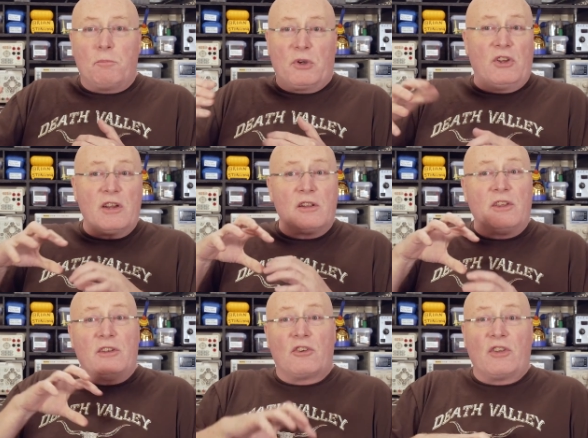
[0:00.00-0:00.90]

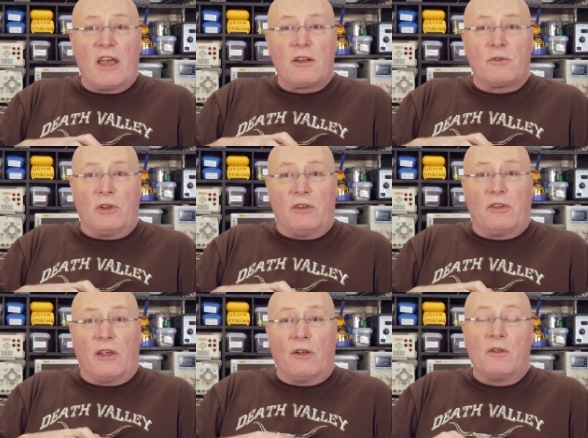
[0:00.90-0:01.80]
particularly in the shadow
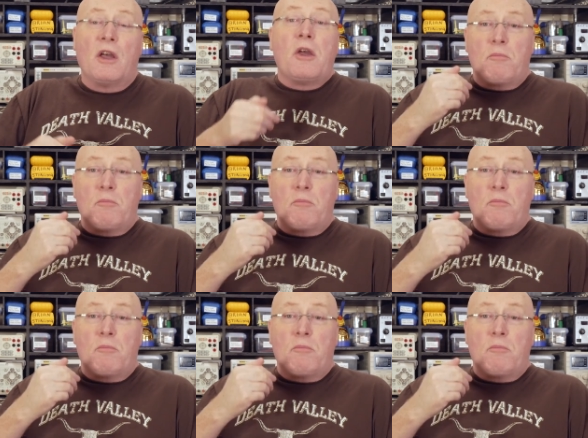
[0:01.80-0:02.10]
detail,